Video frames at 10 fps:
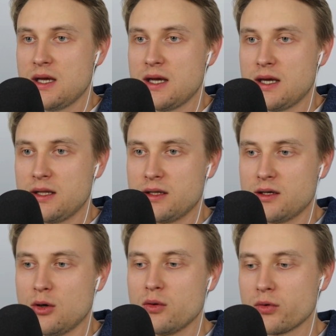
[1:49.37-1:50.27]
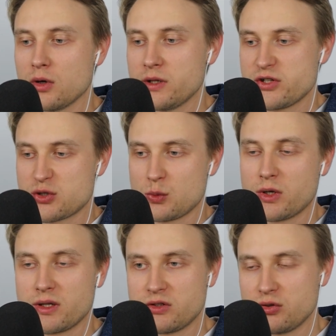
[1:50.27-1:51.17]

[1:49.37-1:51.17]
and overall, I just wanted